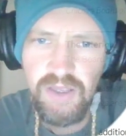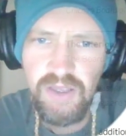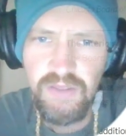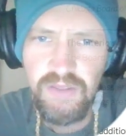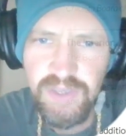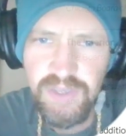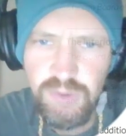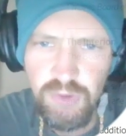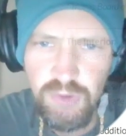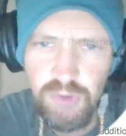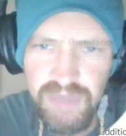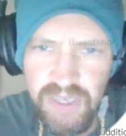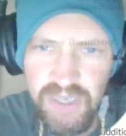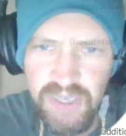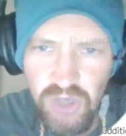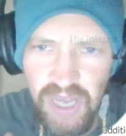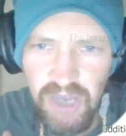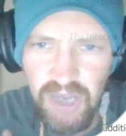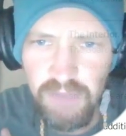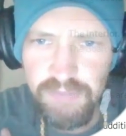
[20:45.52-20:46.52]
This will be
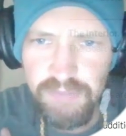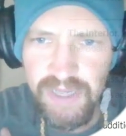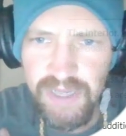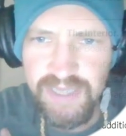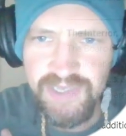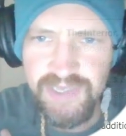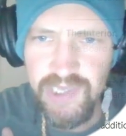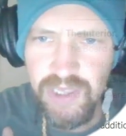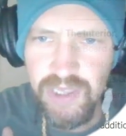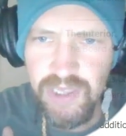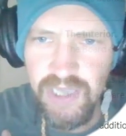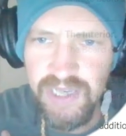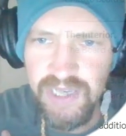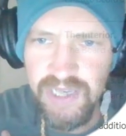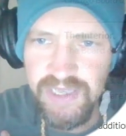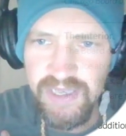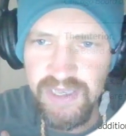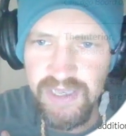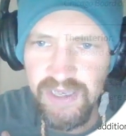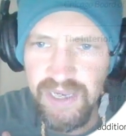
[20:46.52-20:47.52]
crowned by ceiling
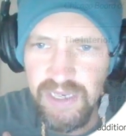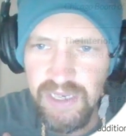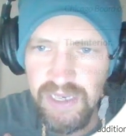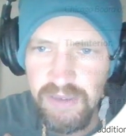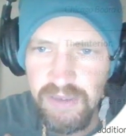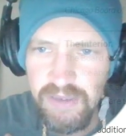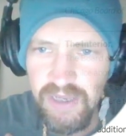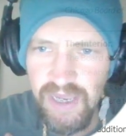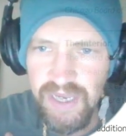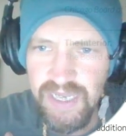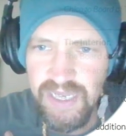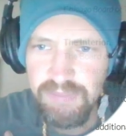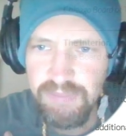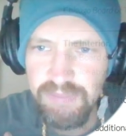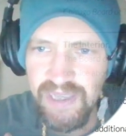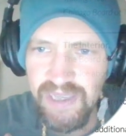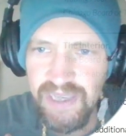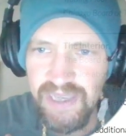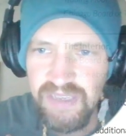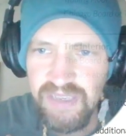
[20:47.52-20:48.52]
lighting 80 by
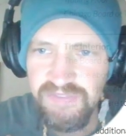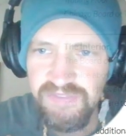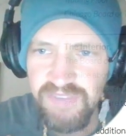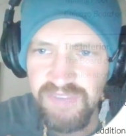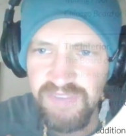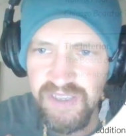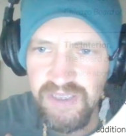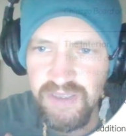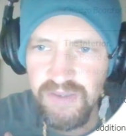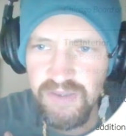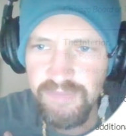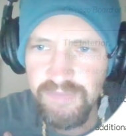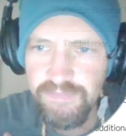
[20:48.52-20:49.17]
80 feet,